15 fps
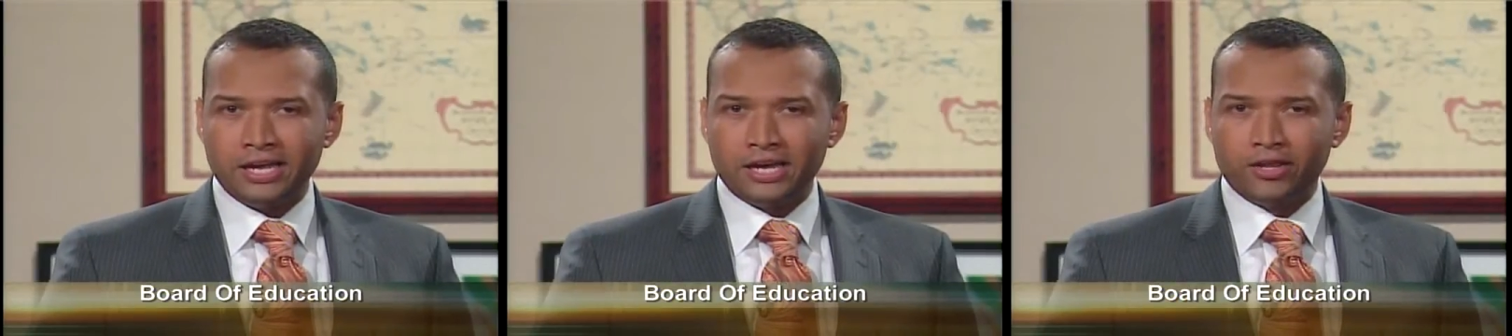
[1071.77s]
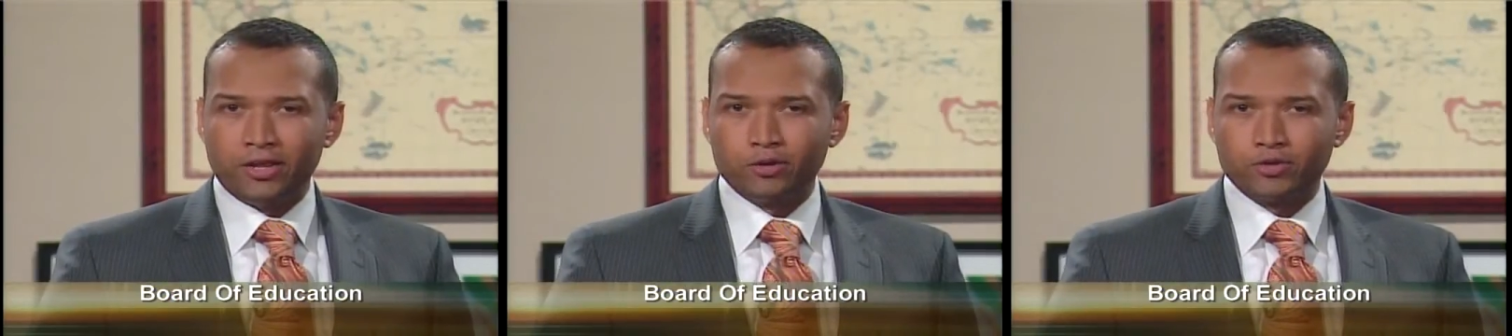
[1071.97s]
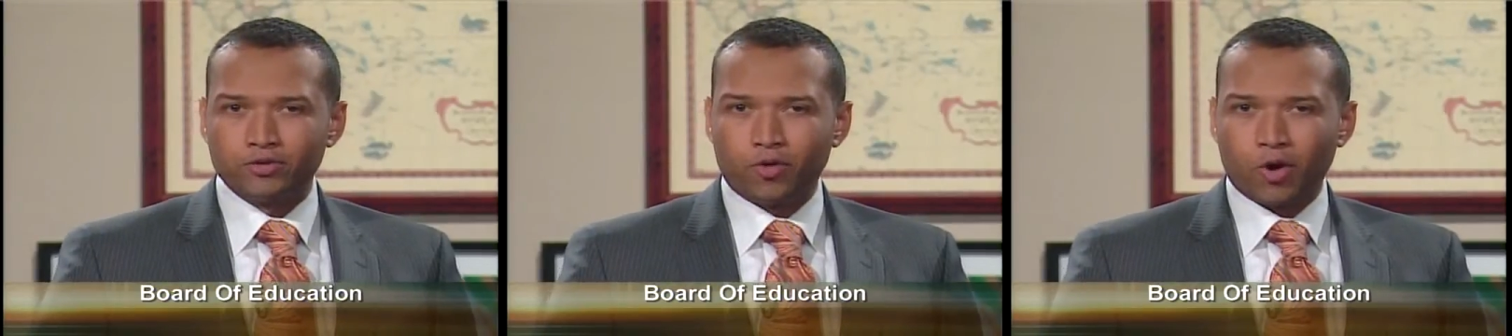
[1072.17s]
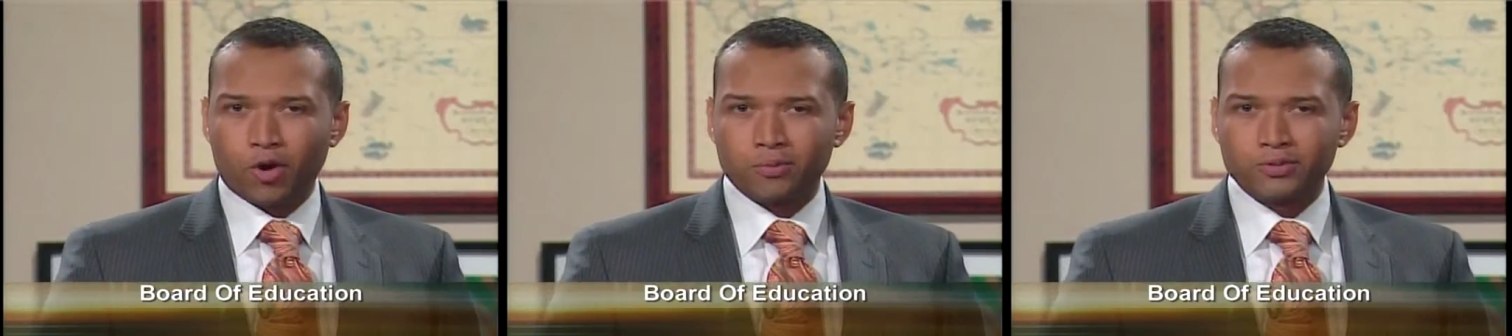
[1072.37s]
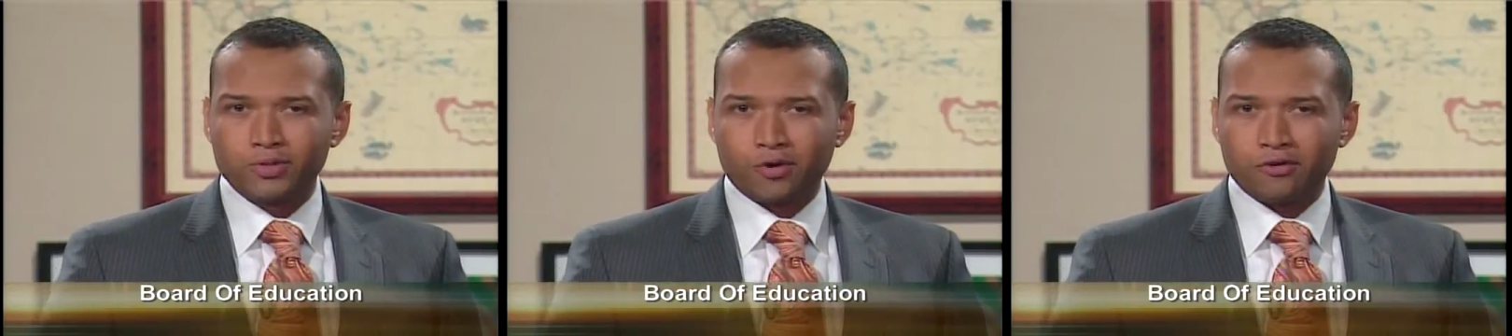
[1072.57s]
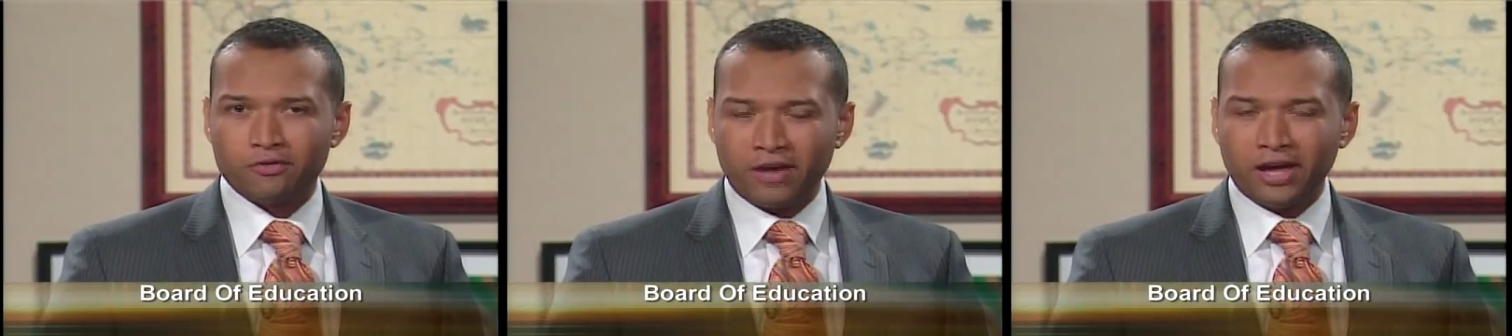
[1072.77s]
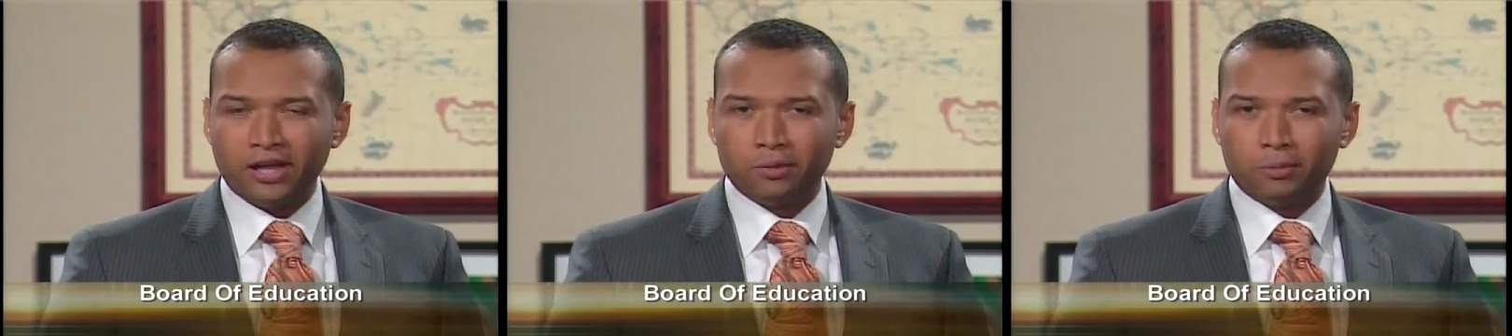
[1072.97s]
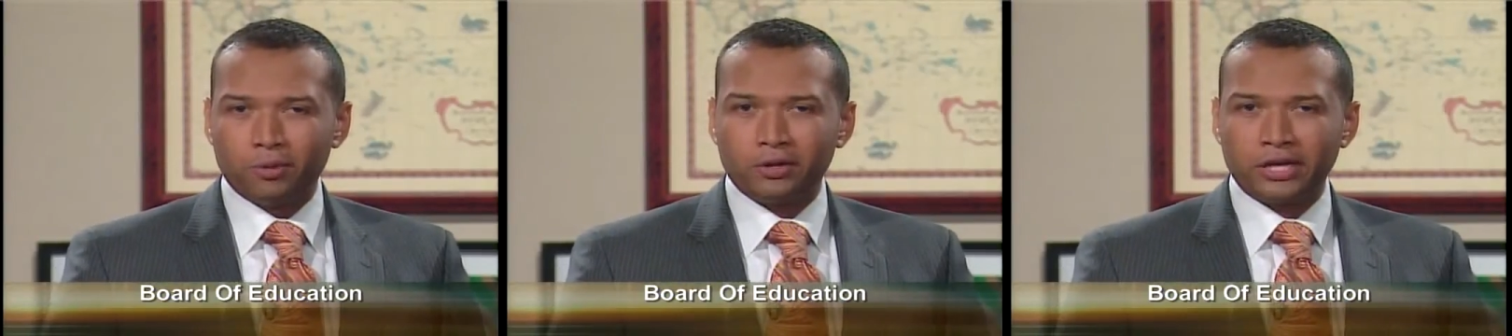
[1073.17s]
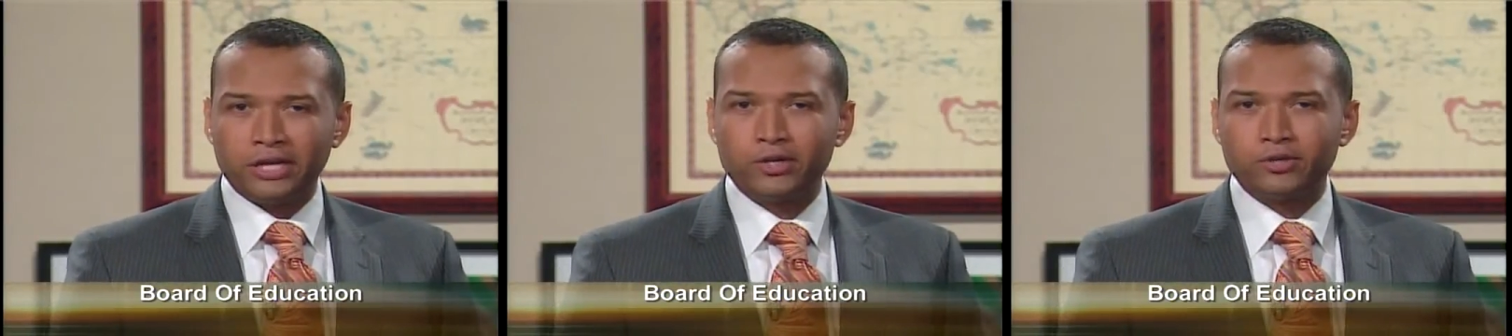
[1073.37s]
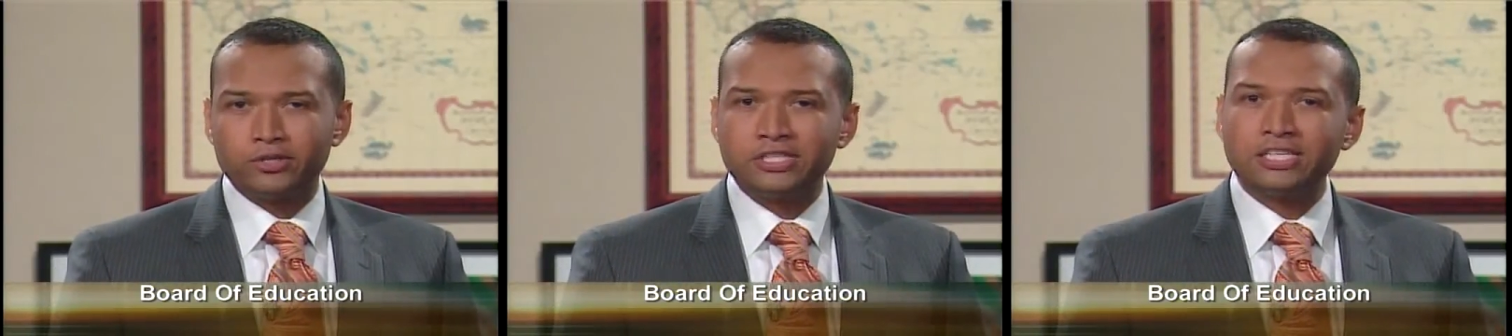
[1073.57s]
and those forms are available
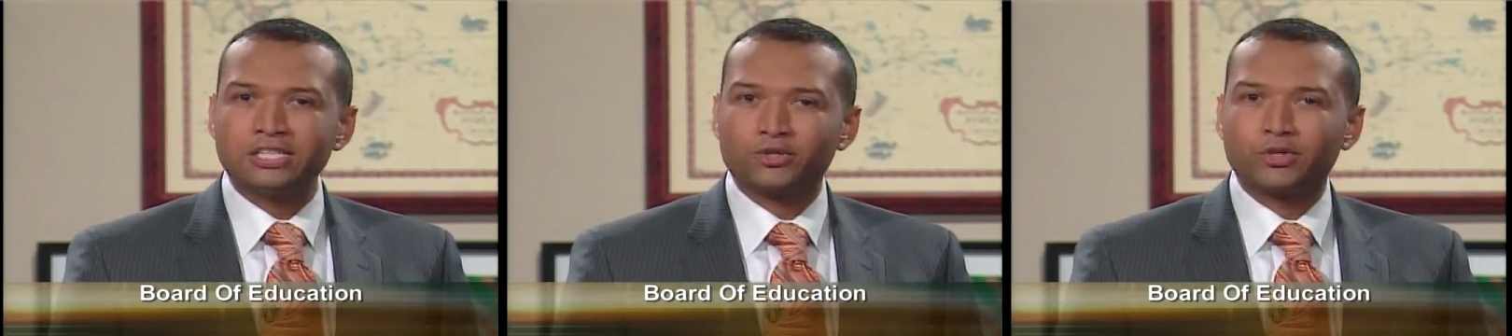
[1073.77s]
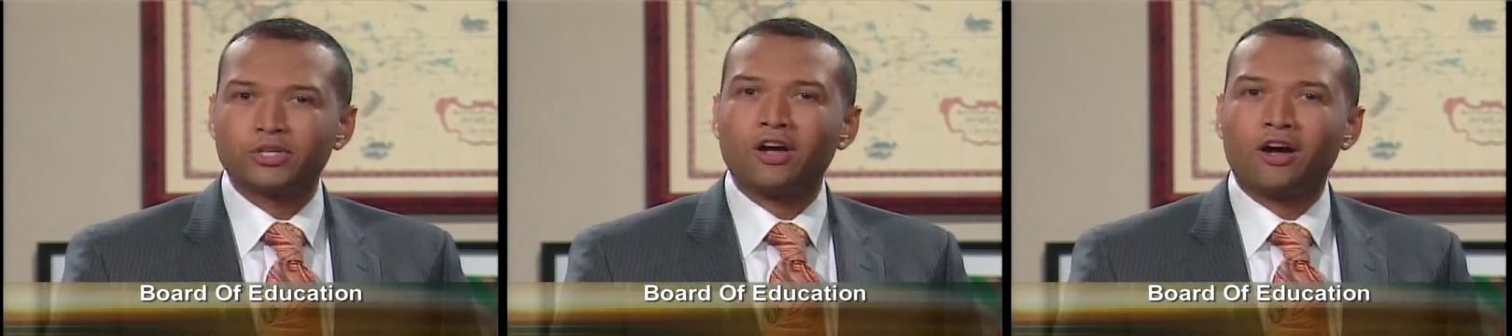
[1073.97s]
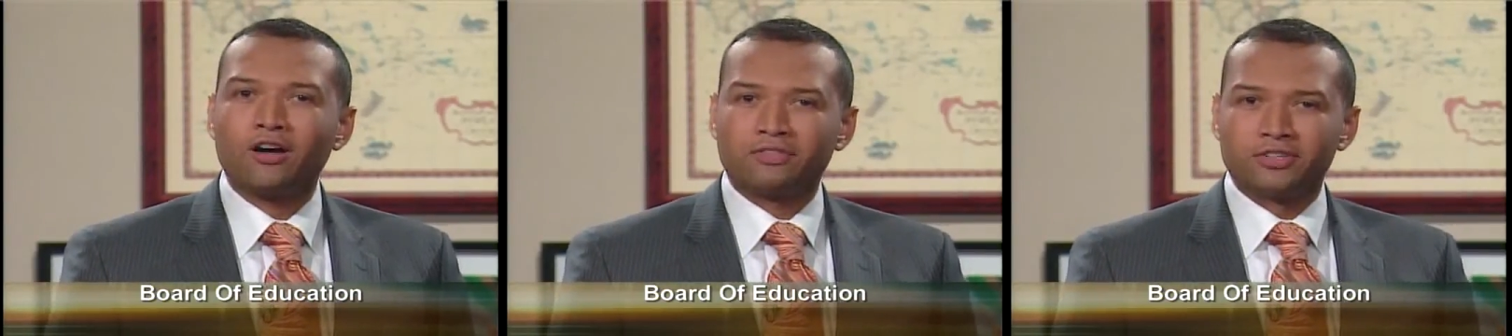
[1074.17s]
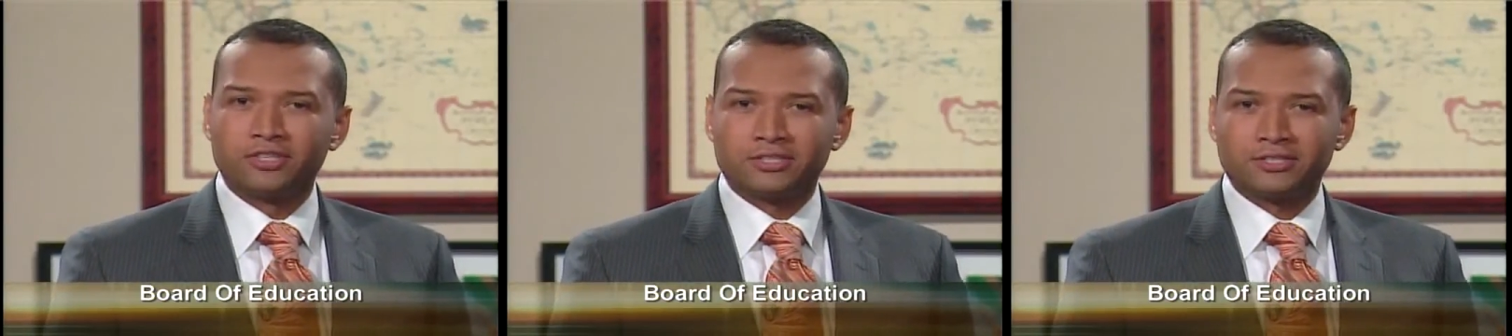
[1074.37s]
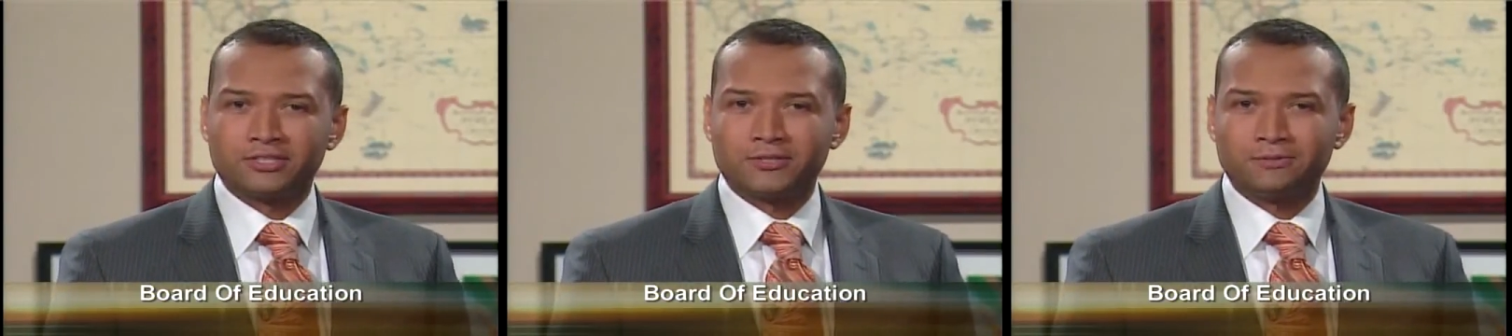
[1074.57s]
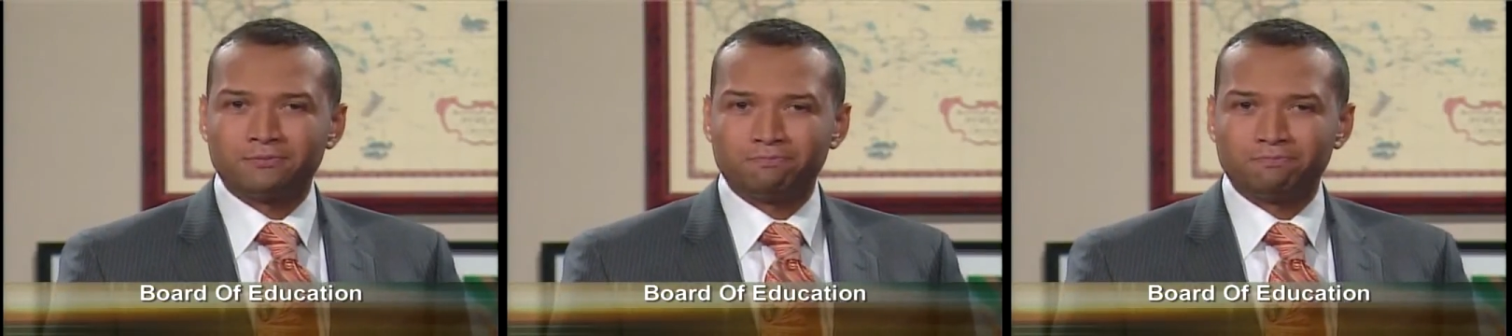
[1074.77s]
in your district office.